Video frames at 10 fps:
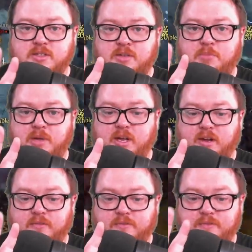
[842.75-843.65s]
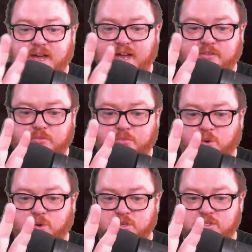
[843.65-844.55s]
pick 5
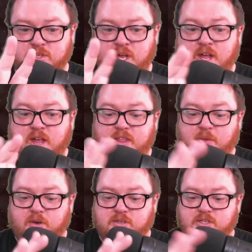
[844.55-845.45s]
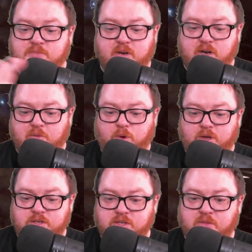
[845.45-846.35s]
boards. They want us to spend our points
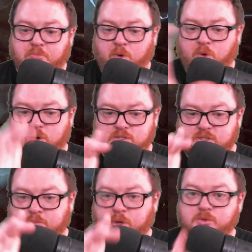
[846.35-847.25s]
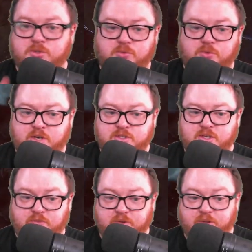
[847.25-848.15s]
in the boards as opposed to rushing
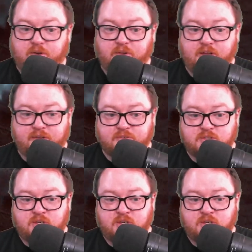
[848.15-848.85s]
for the glyphs.